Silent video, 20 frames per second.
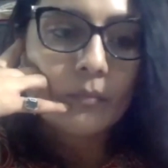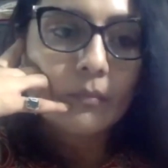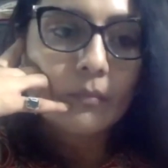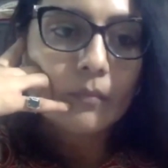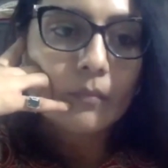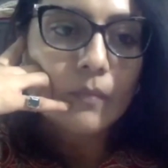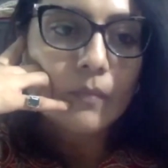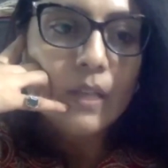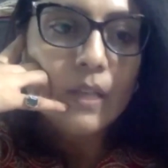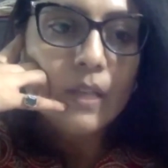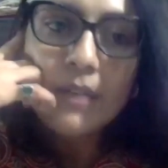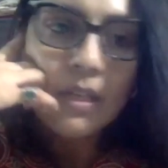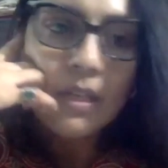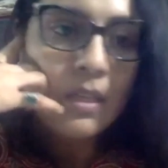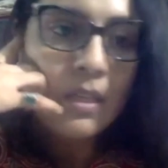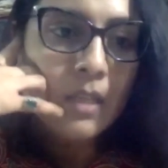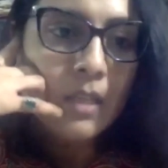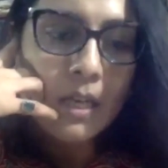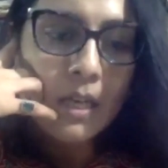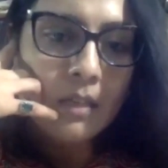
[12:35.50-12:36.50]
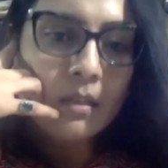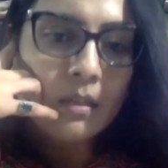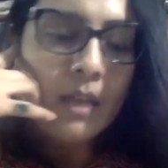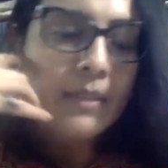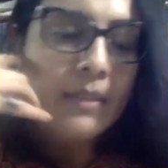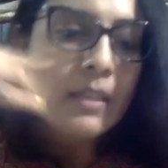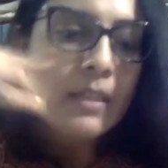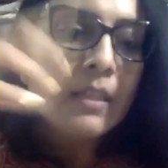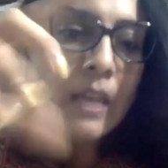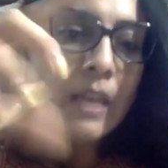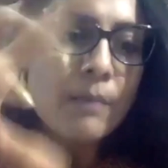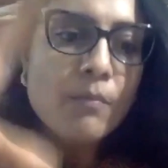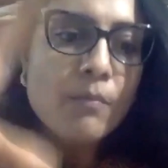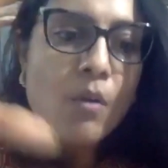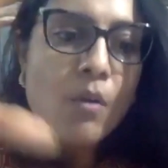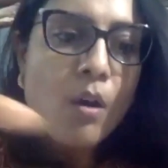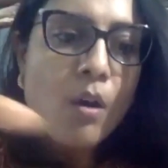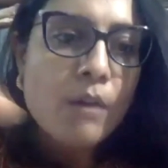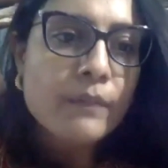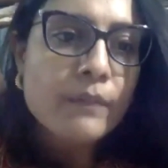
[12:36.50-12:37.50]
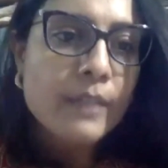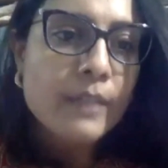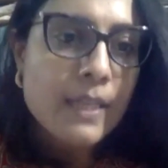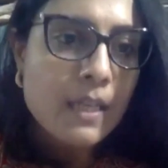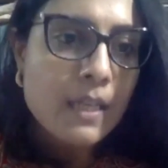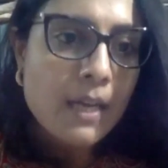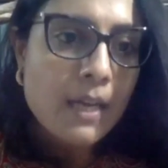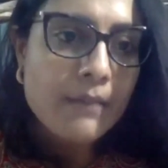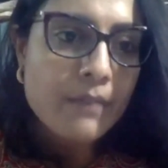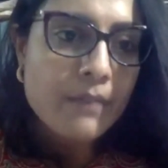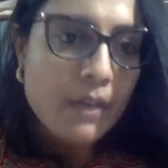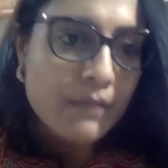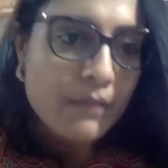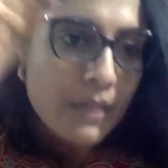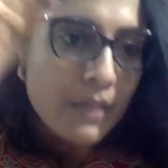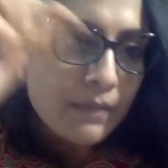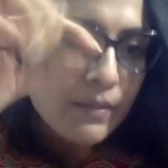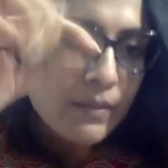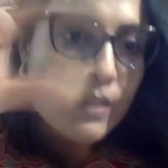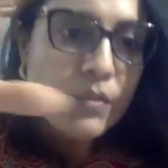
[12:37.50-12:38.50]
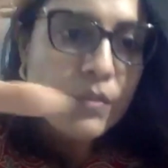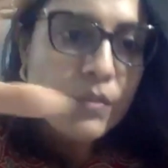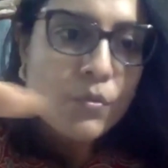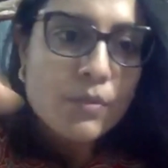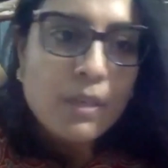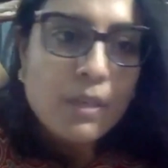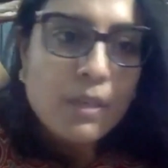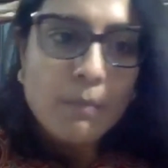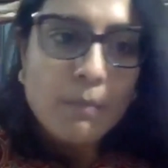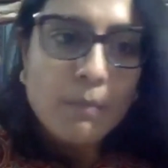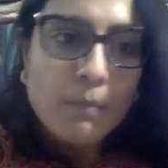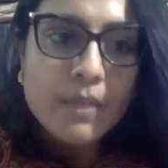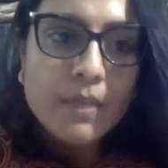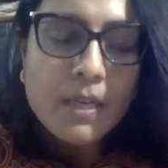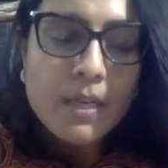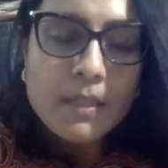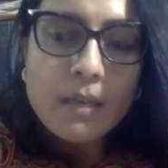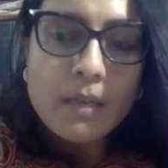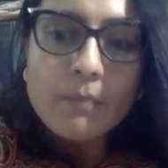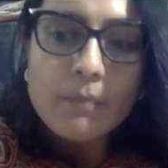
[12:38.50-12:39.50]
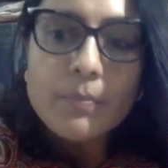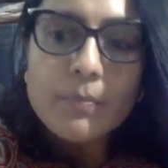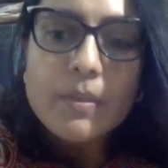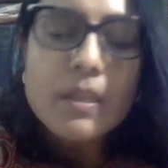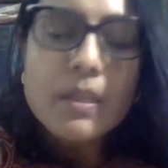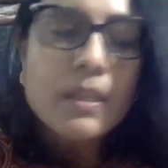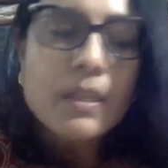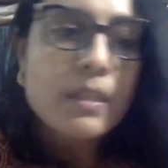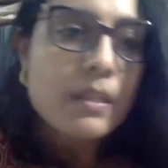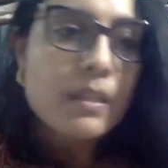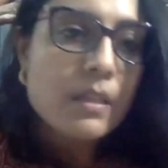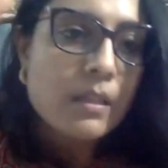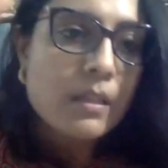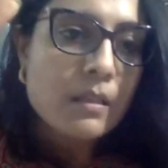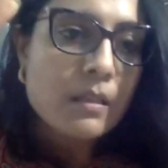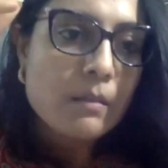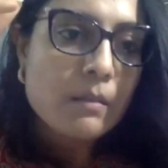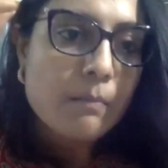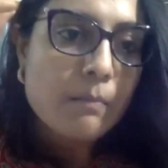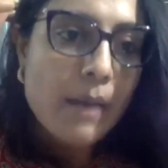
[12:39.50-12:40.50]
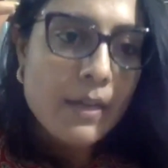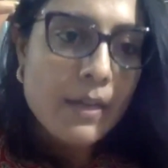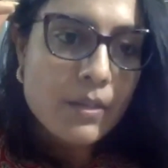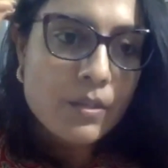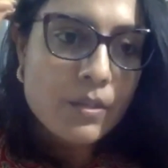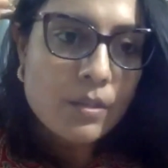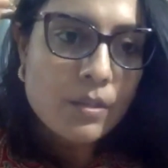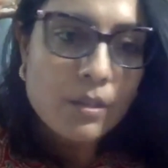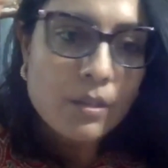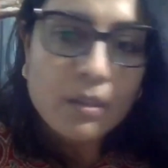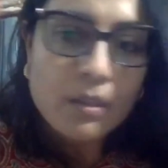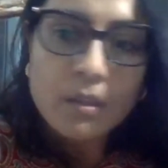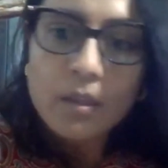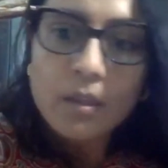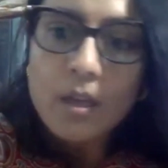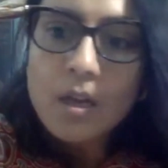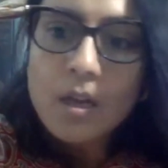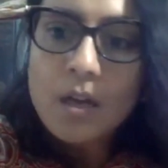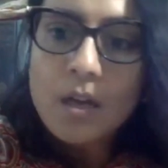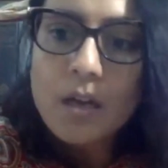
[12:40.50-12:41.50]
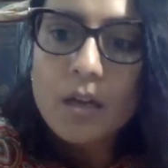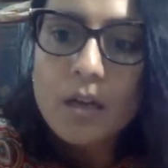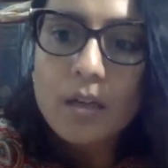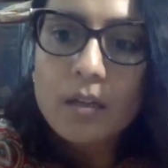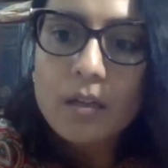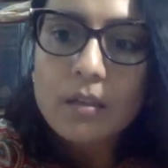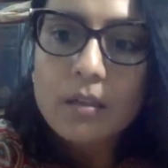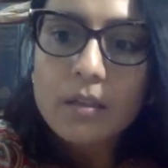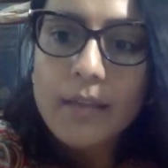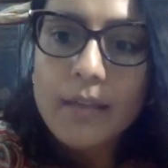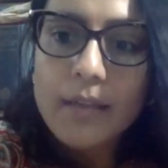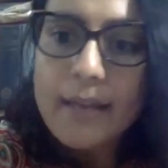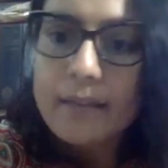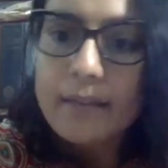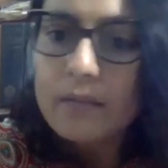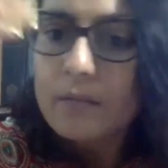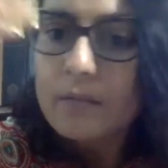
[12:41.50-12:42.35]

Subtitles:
Even in Donne, I think some of the I've given it through some of the examples, but again.